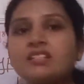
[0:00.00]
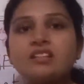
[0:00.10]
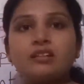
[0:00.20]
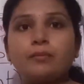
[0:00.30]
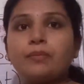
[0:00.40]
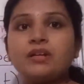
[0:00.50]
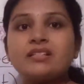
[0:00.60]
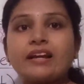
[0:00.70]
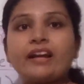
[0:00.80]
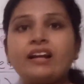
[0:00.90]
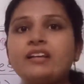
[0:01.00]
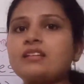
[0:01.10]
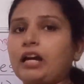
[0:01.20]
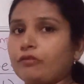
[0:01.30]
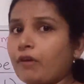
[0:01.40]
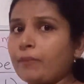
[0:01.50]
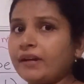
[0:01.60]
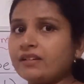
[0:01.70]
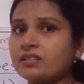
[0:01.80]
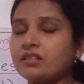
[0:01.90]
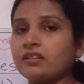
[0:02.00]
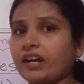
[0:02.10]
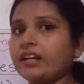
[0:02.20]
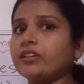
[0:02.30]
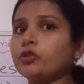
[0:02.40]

is the number, second is alphabets, right?